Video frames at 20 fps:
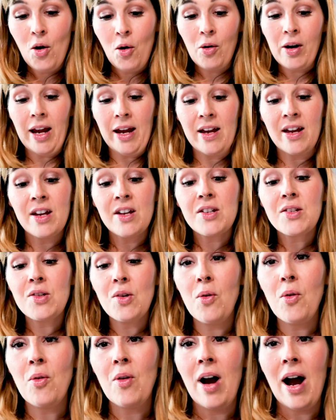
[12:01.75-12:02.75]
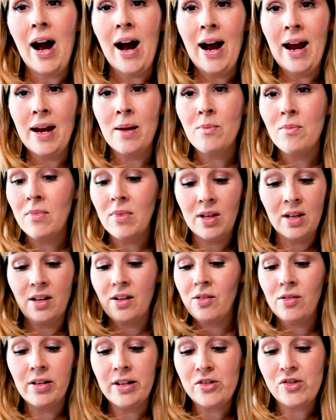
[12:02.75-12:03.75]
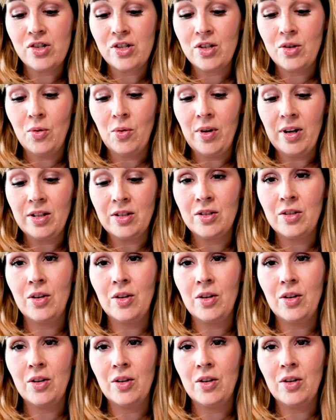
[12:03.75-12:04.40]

okay, so I'm literally just going